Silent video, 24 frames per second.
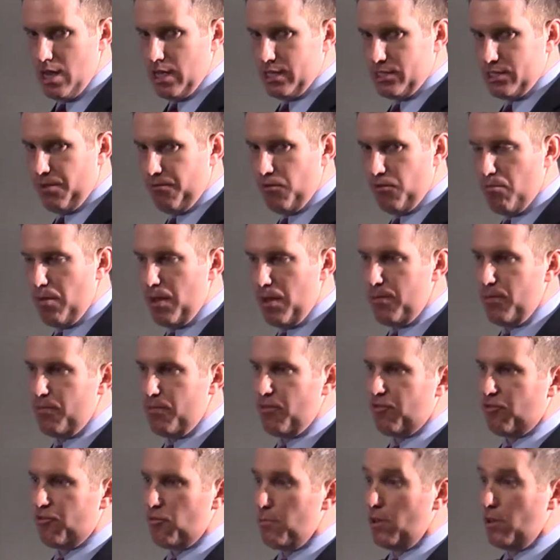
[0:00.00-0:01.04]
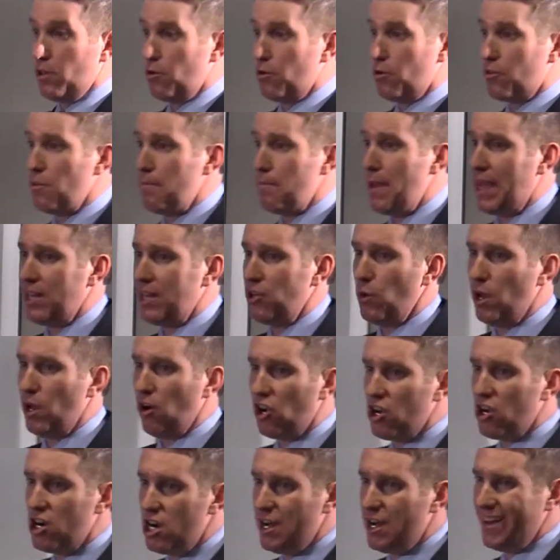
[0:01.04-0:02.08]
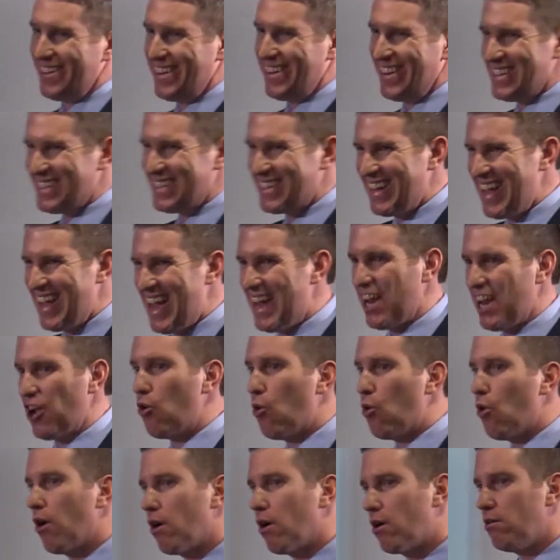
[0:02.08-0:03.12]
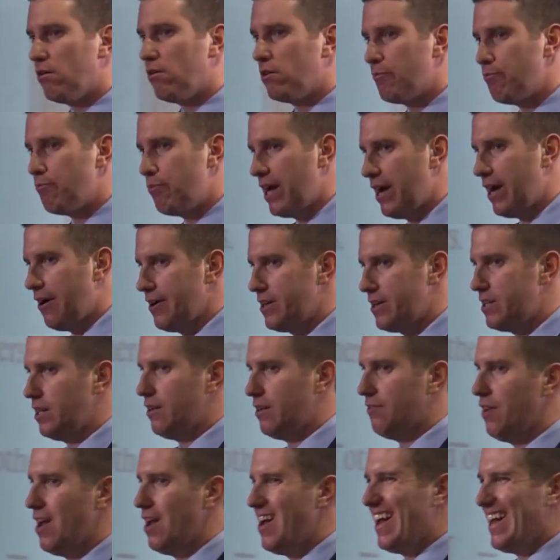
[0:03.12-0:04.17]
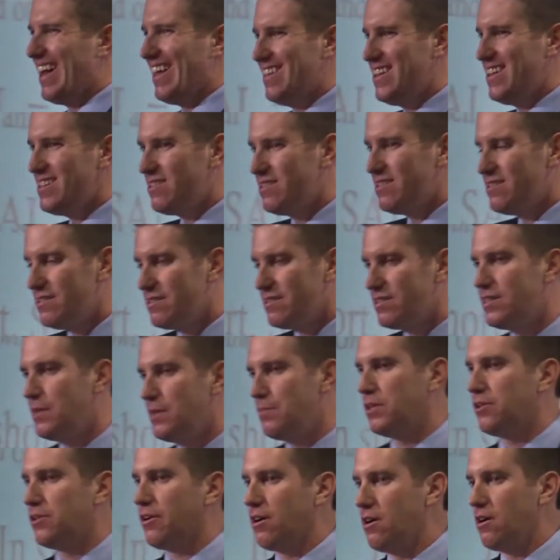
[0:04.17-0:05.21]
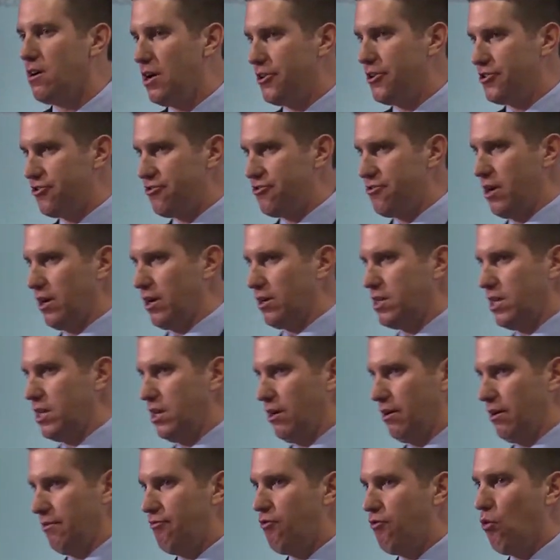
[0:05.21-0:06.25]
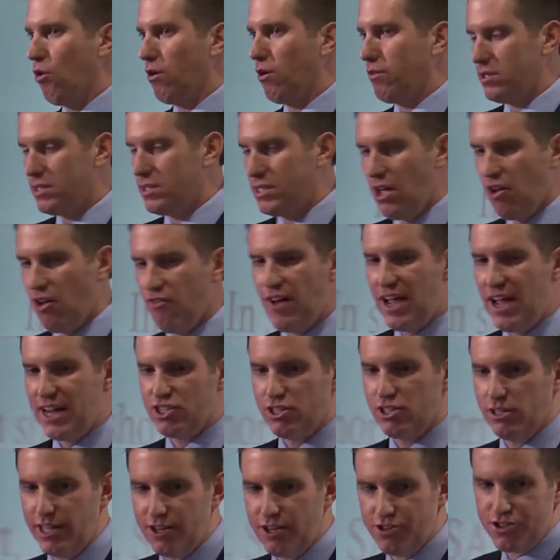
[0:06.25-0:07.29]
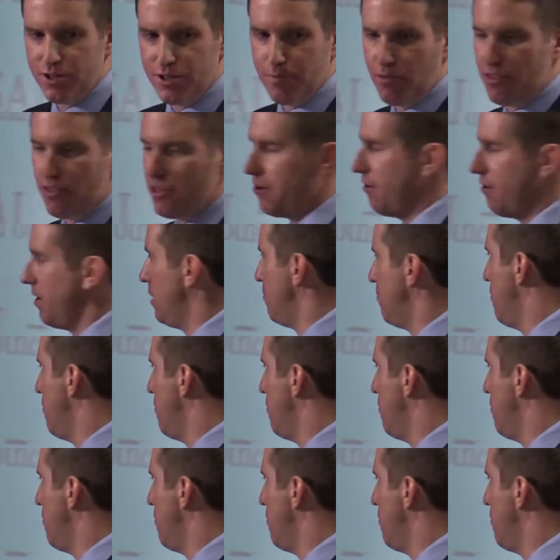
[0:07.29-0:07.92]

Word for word: some of you may be familiar with Immanuel Kant and his categorical imperative. This is a similar construct here for the self action leadership theory